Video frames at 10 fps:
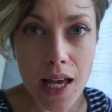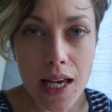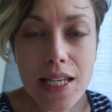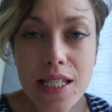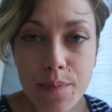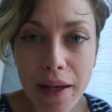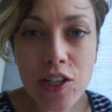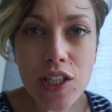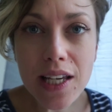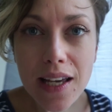
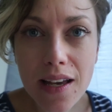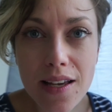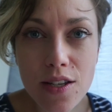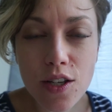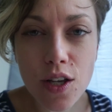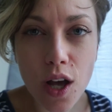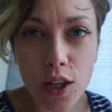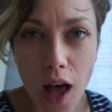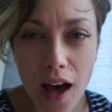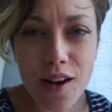Especially a
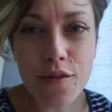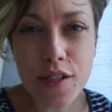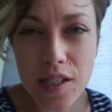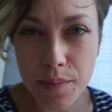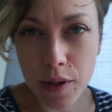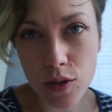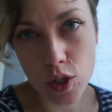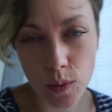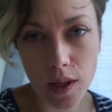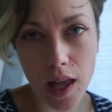lot of
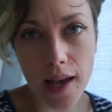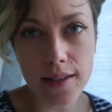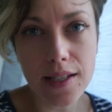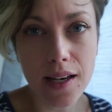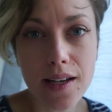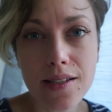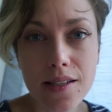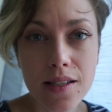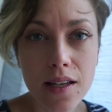spiritual ideas.